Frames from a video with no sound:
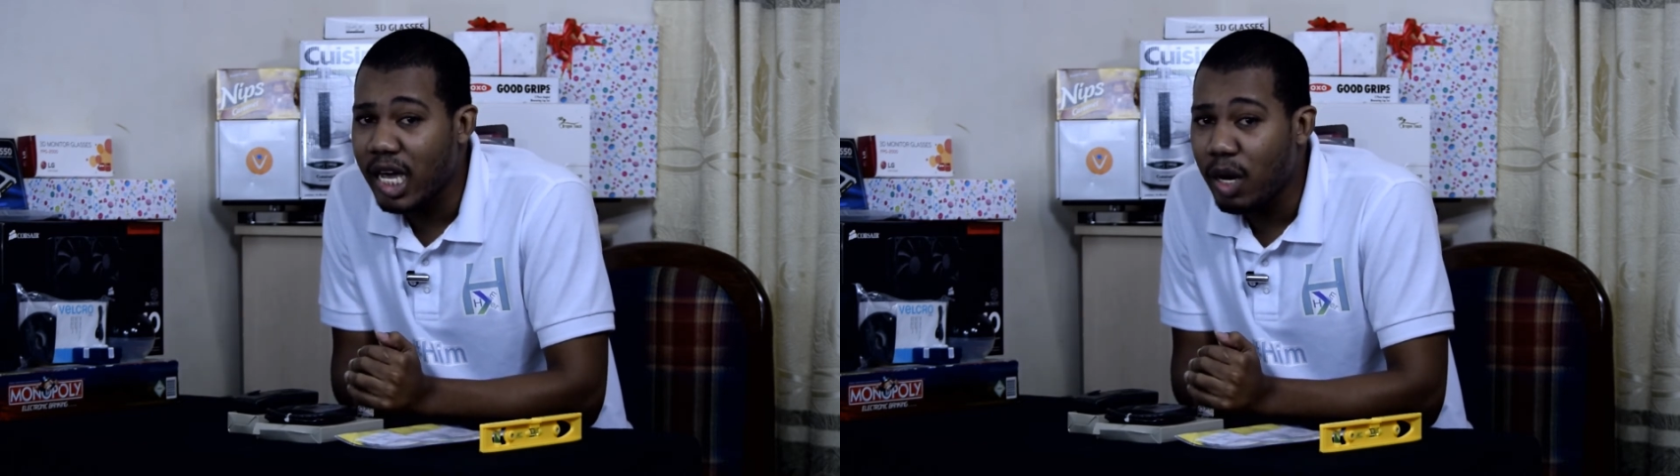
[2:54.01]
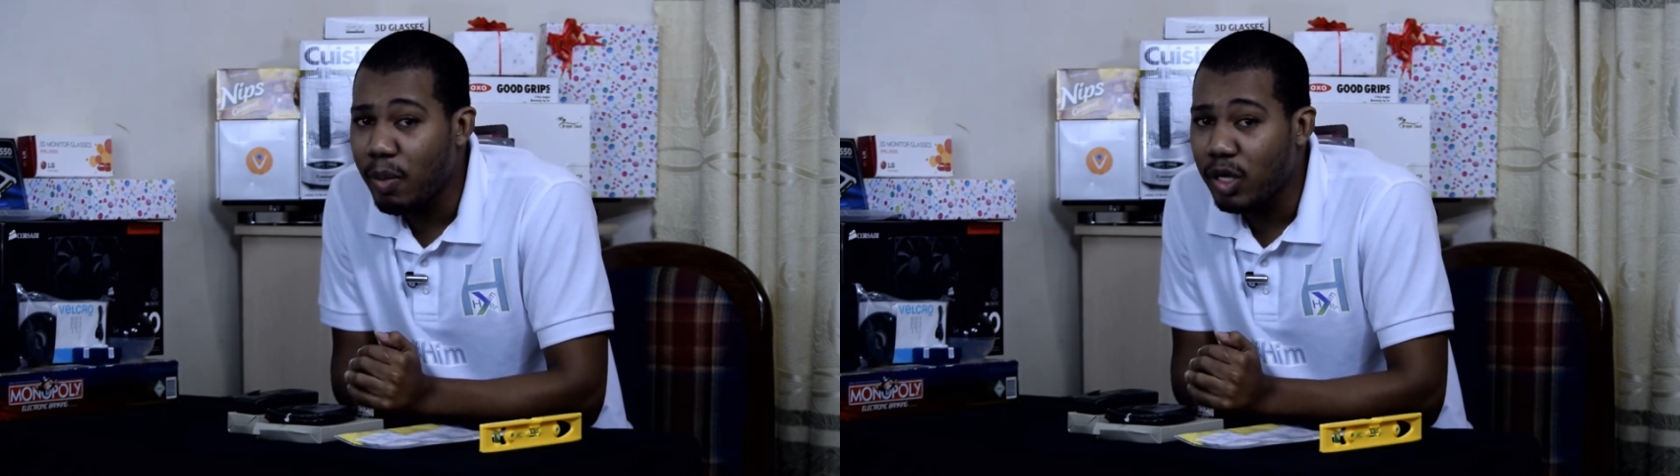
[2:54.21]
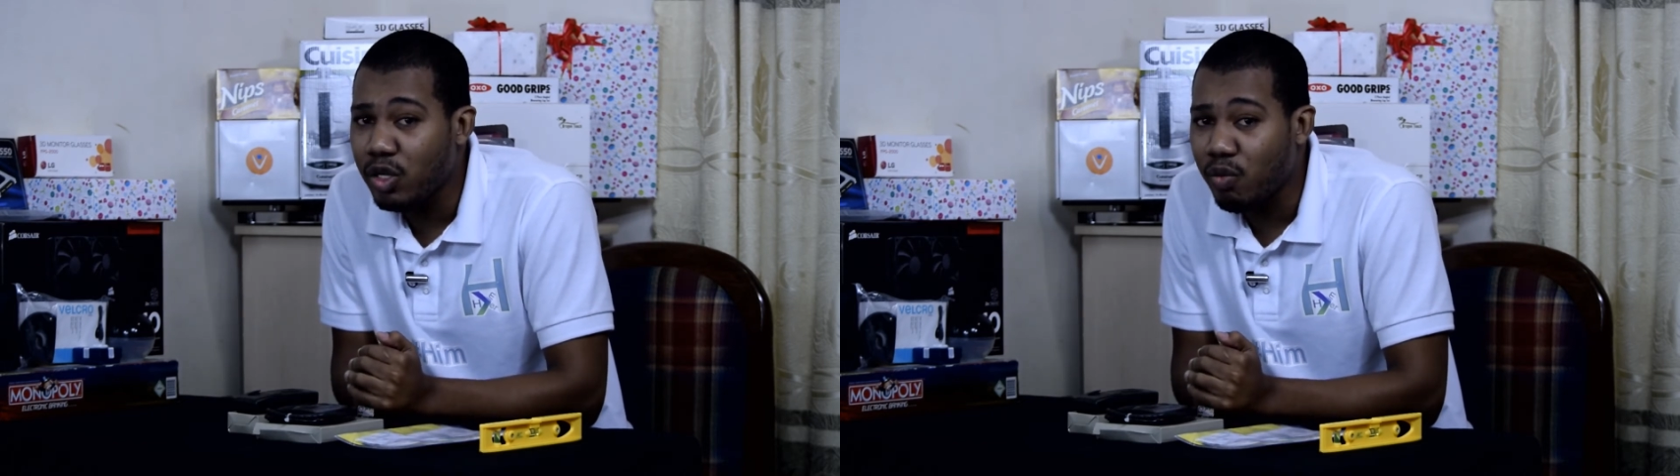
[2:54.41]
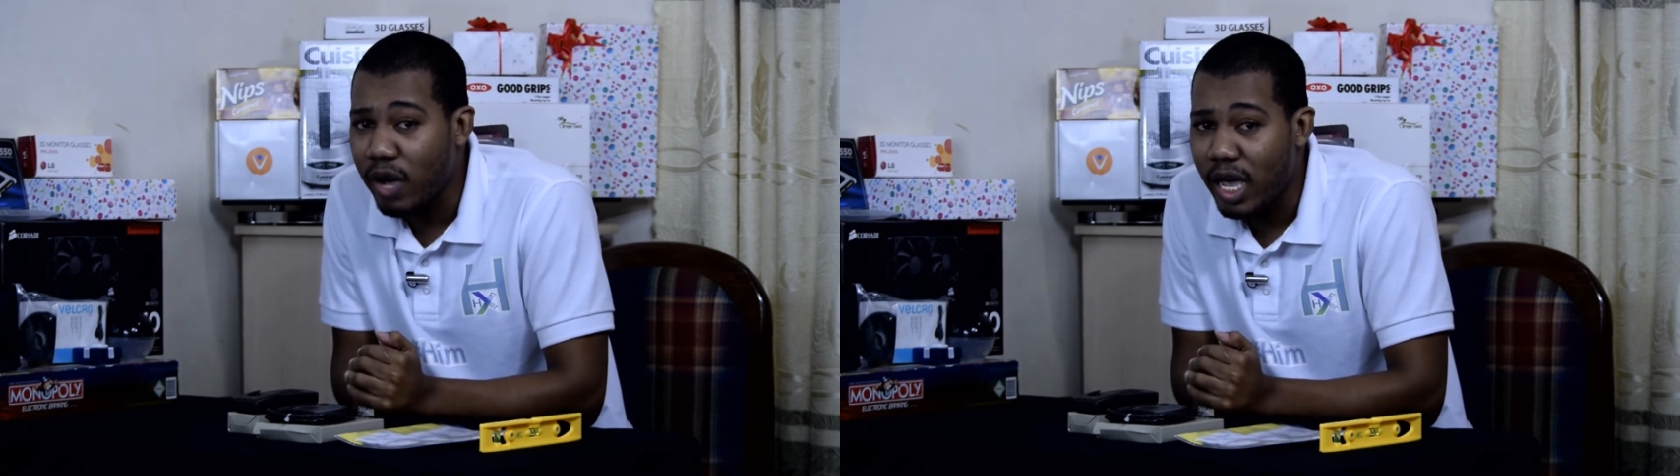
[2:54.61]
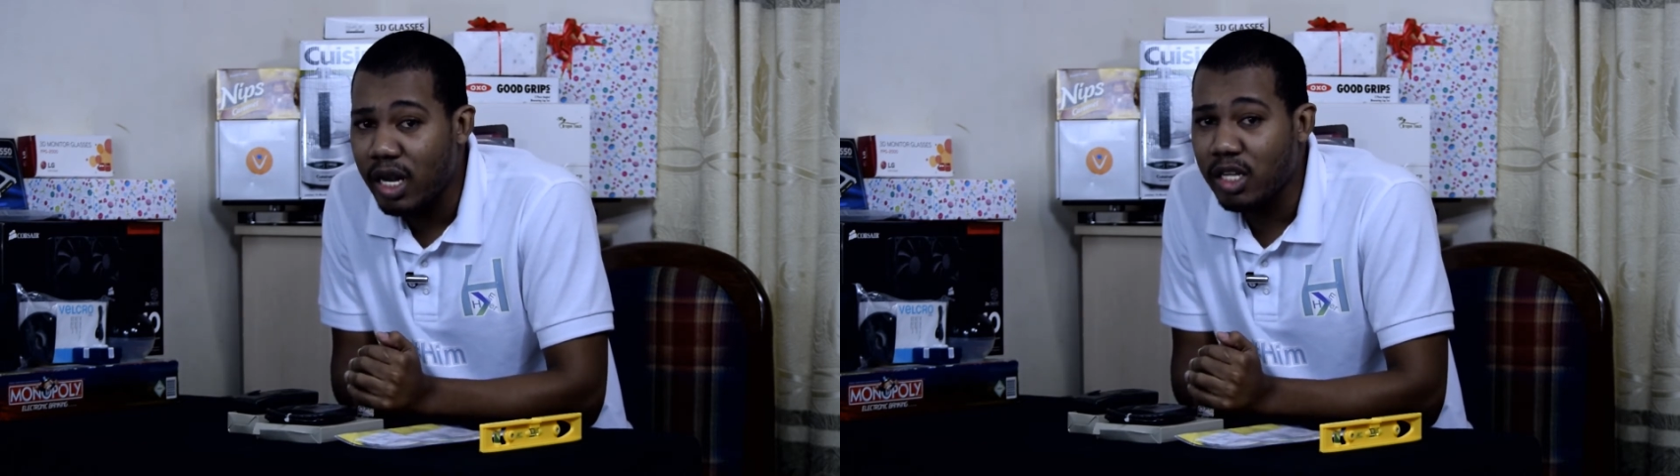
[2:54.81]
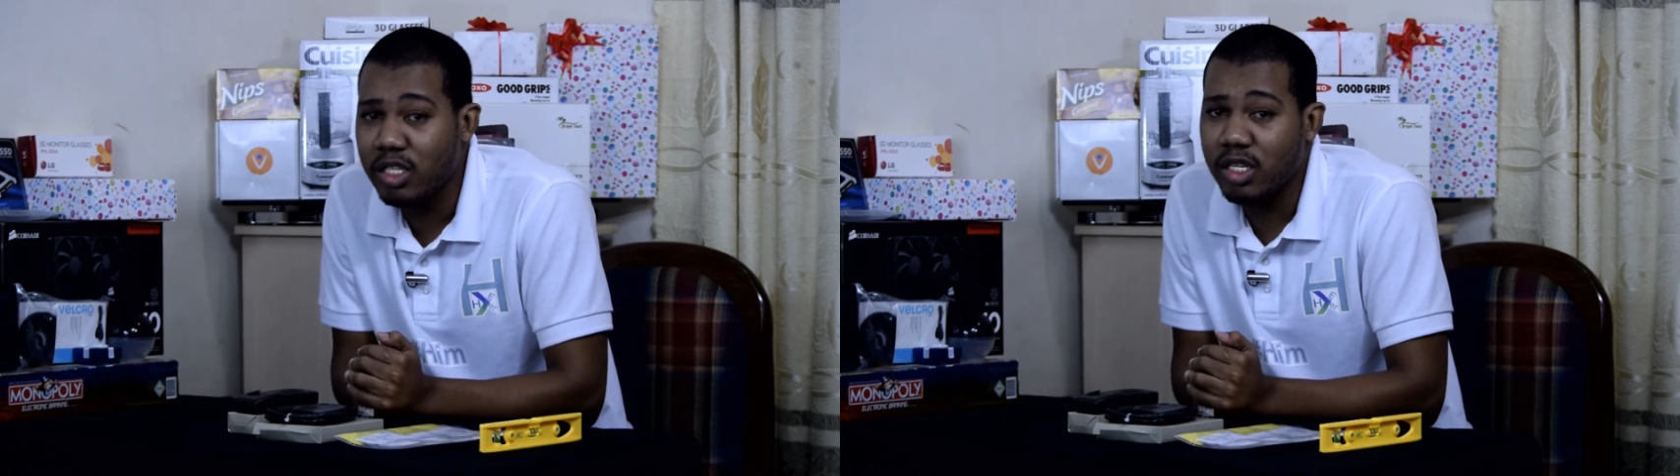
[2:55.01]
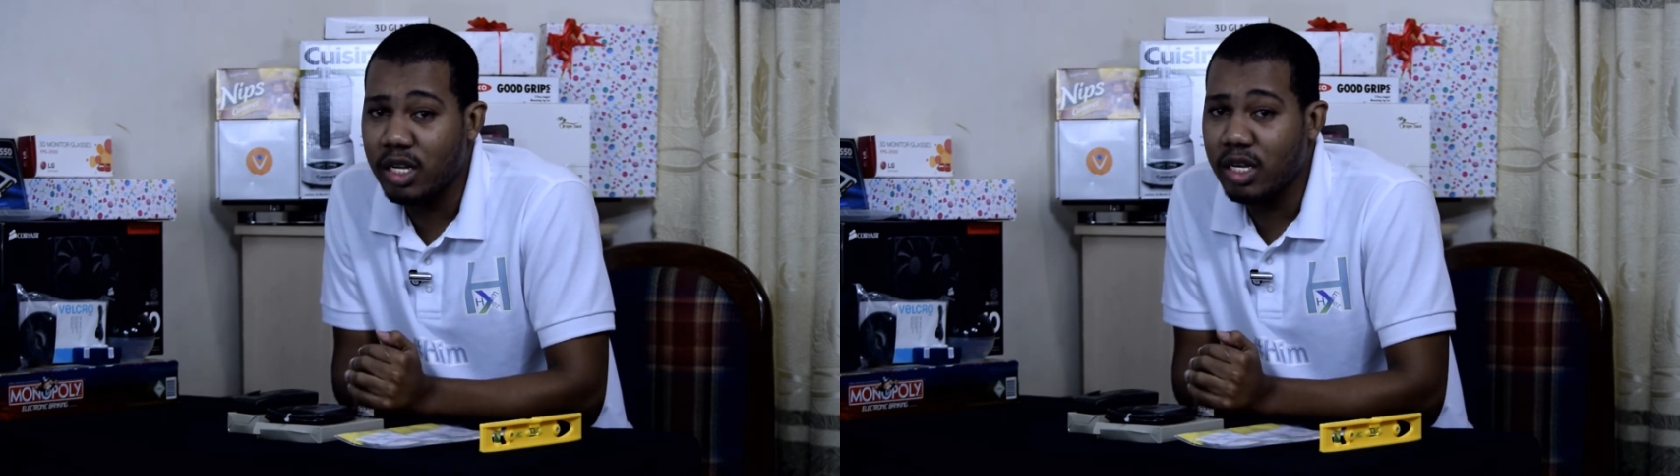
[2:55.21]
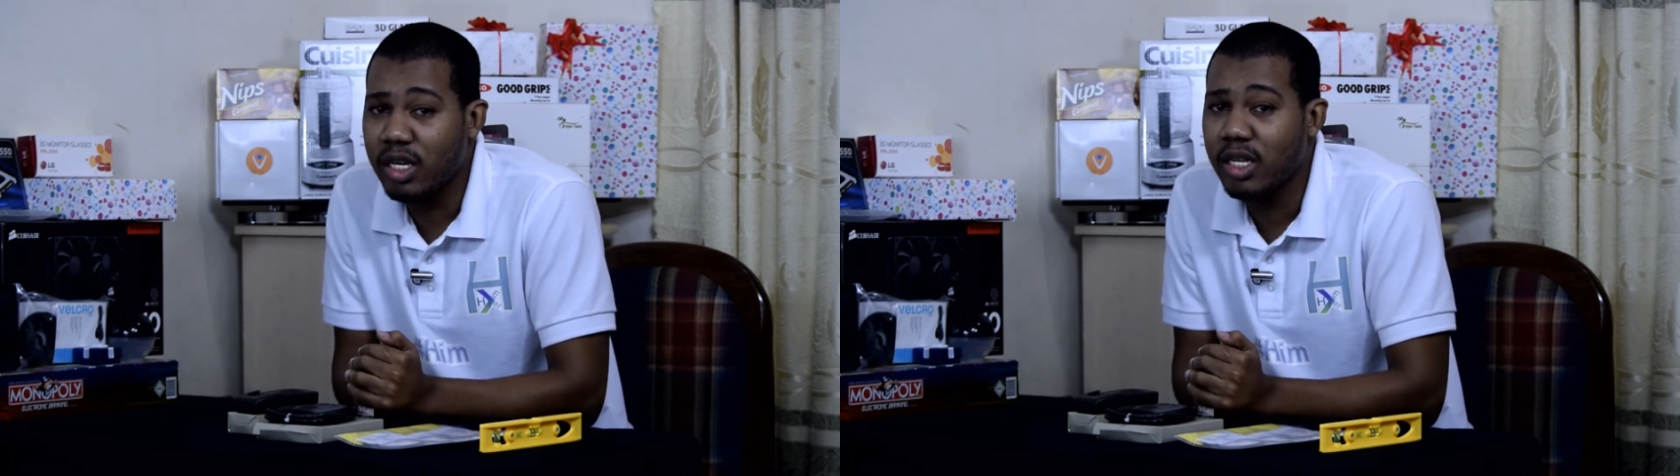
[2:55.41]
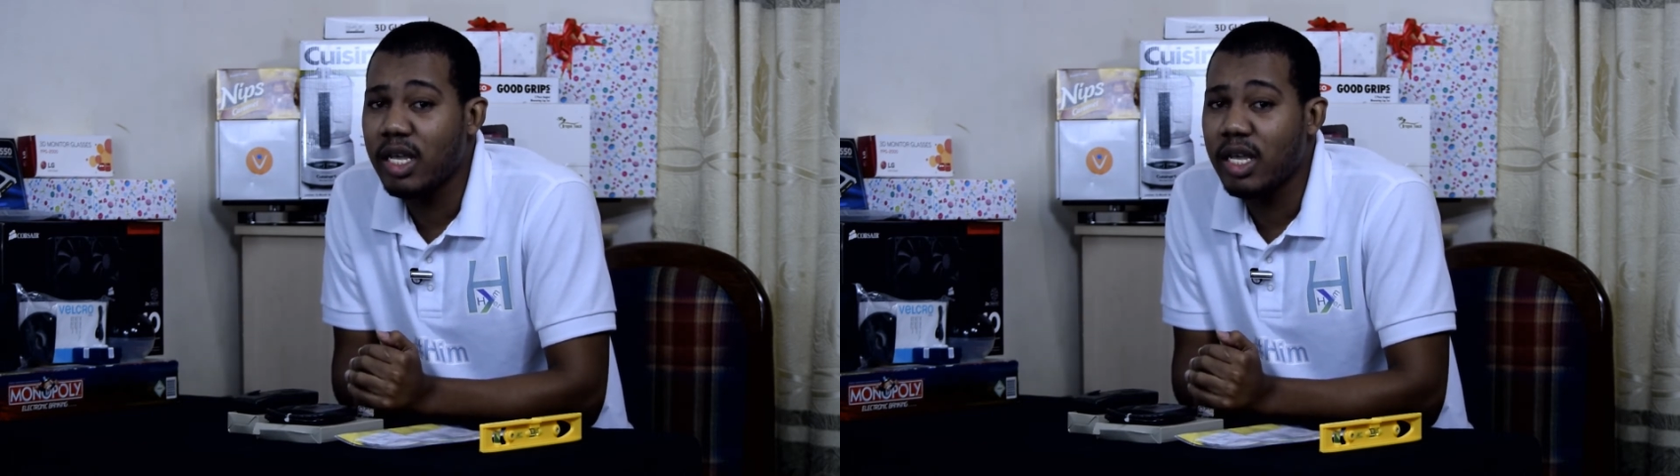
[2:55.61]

about the wireless trigger